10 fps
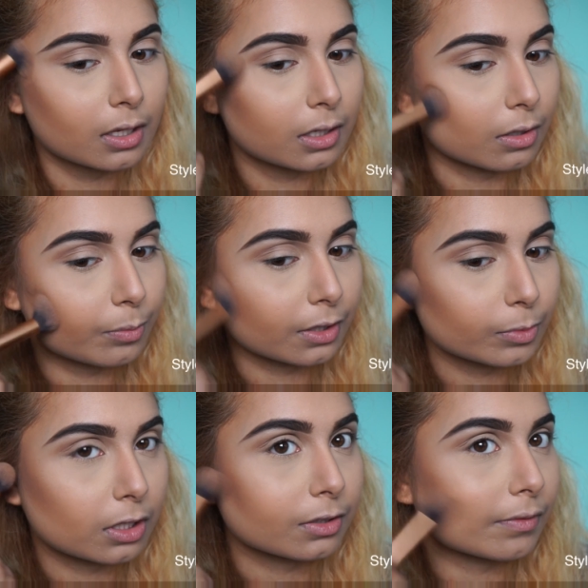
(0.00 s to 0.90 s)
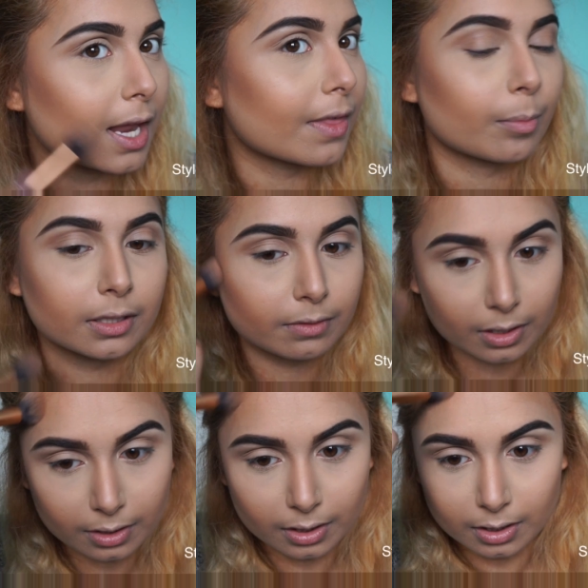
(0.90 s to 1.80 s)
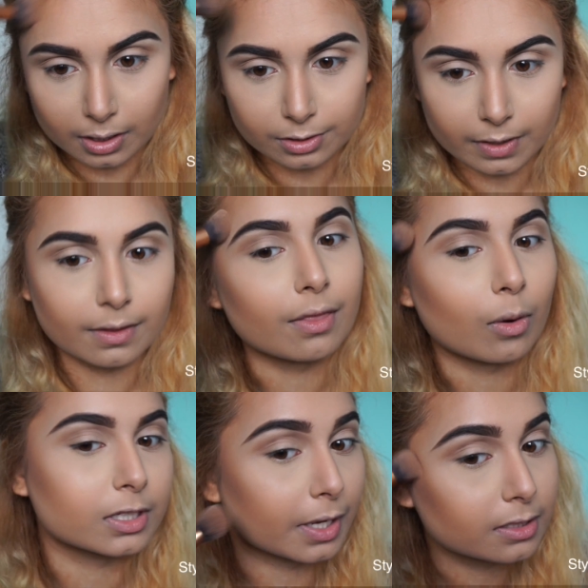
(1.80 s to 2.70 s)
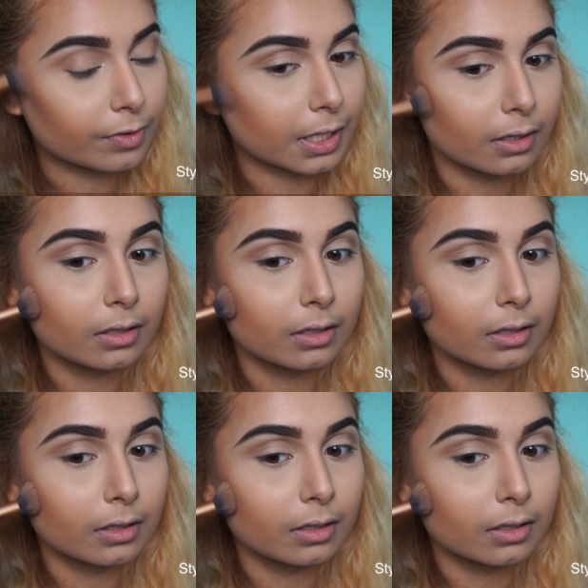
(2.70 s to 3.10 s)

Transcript: you know, bringing too much color to the front, and then I bring it to the front. And I just find that that works best for me.